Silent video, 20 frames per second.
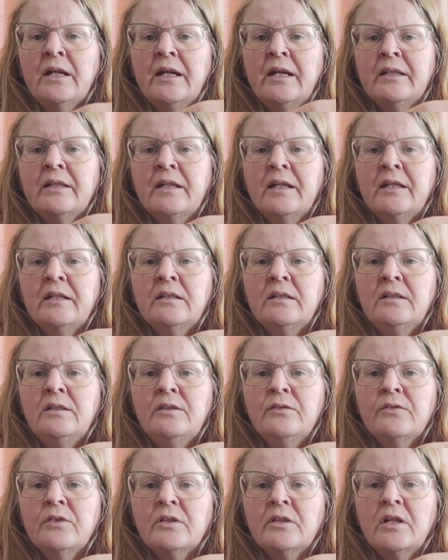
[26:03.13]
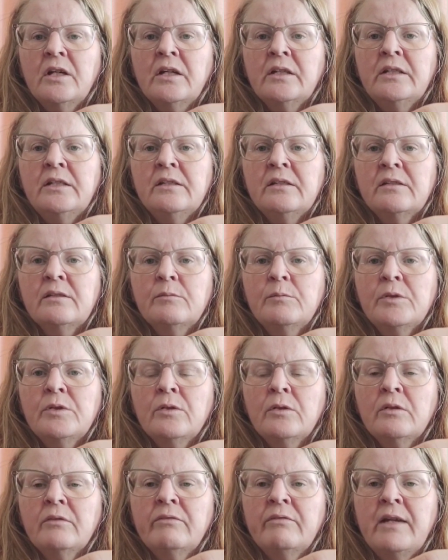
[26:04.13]
And then you've got the honeys with
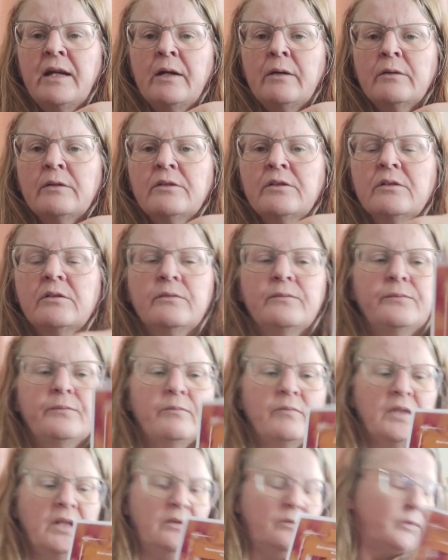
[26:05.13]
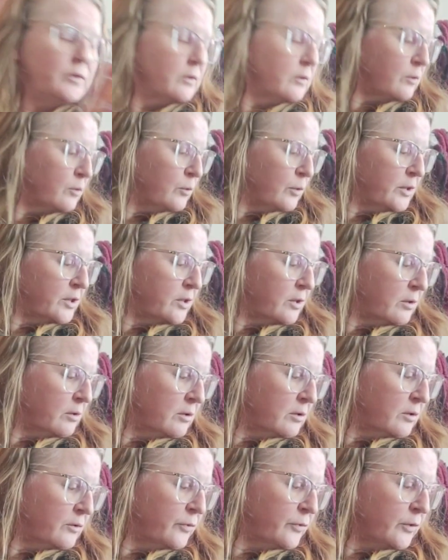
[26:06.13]
all the flowers. If you're going to go
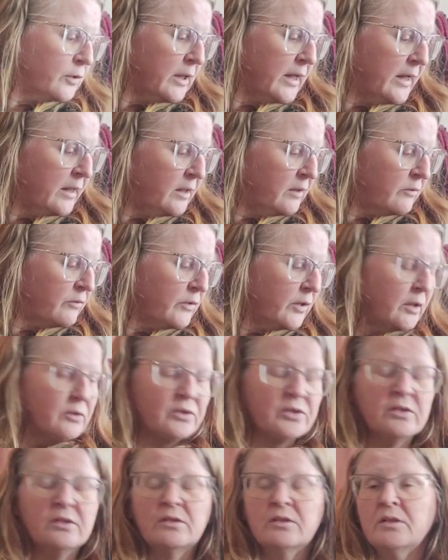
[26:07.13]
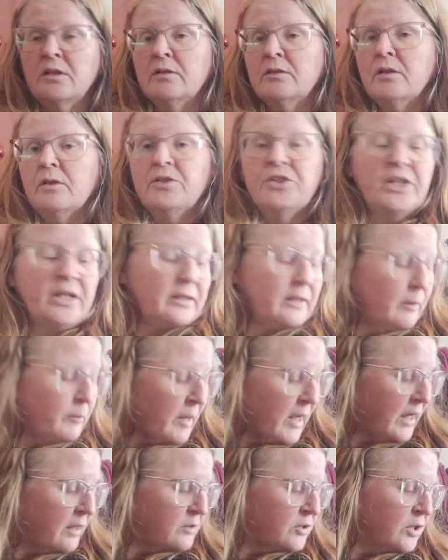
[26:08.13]
and look for any of those, so go check
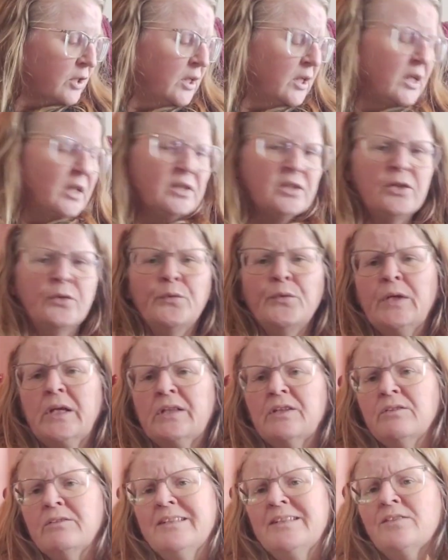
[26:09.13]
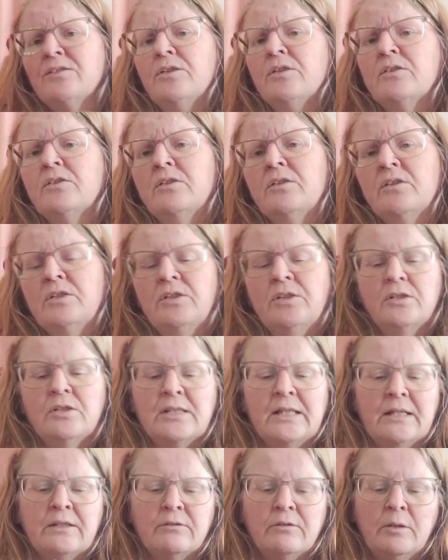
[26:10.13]
them out. Don't forget, there is also the
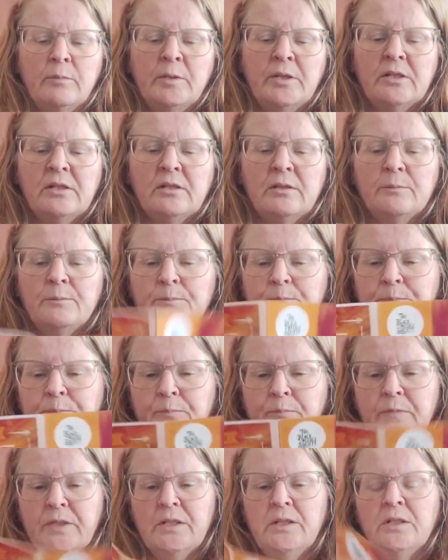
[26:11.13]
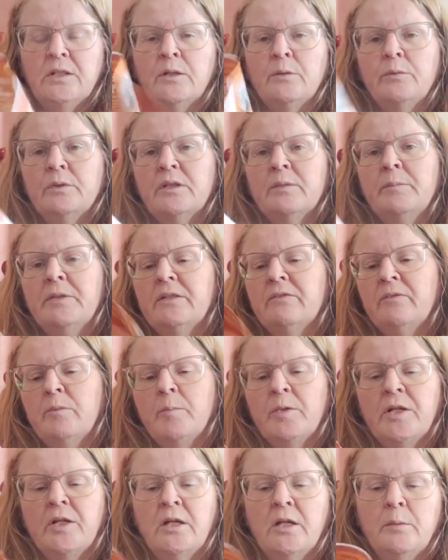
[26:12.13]
newslettery bit, you know, with a bit of a
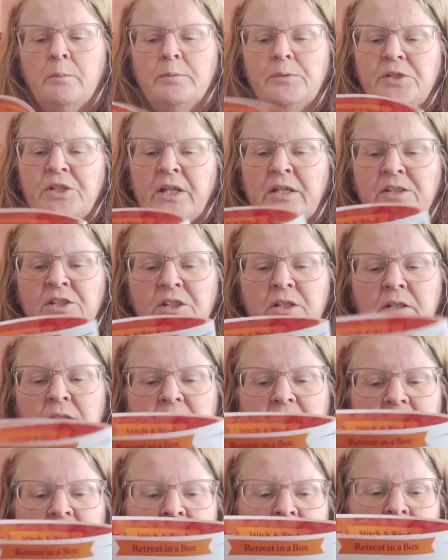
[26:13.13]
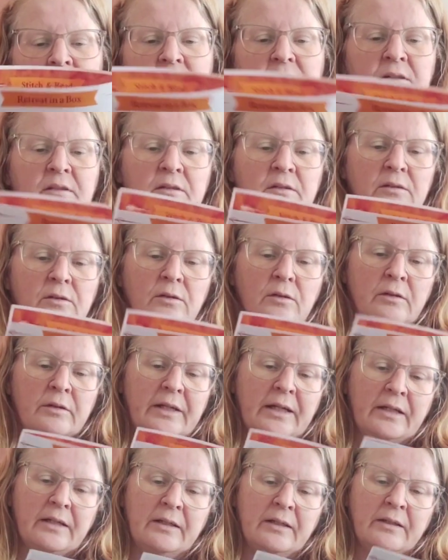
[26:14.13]
blurb, changing things and all
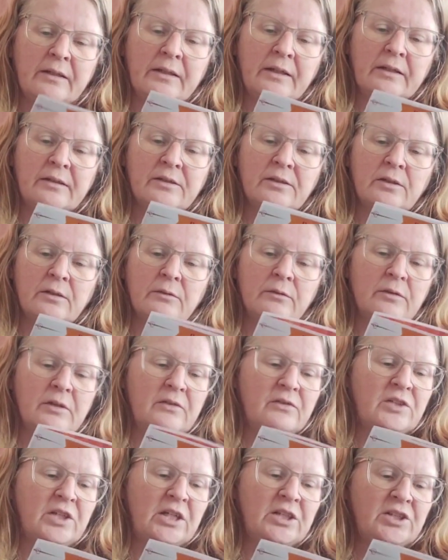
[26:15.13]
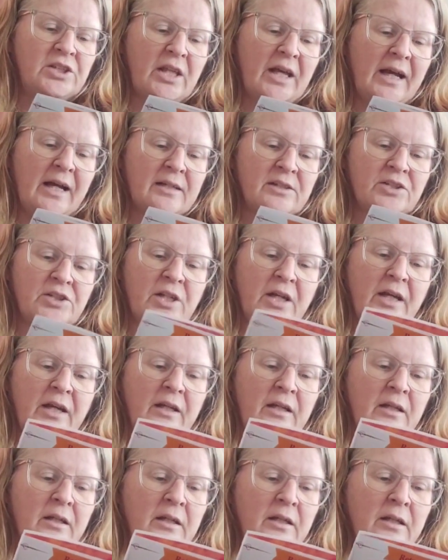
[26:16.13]
that kind of thing. So they've changed the
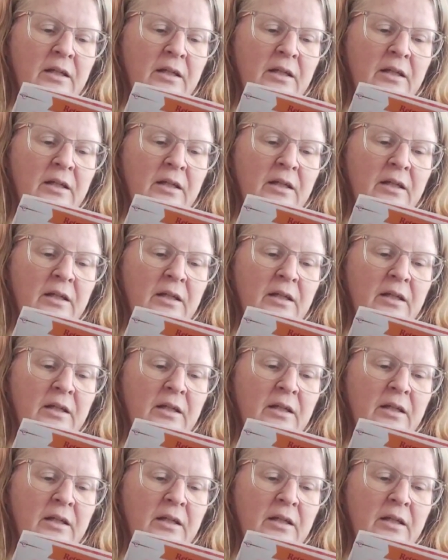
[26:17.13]
hashtag.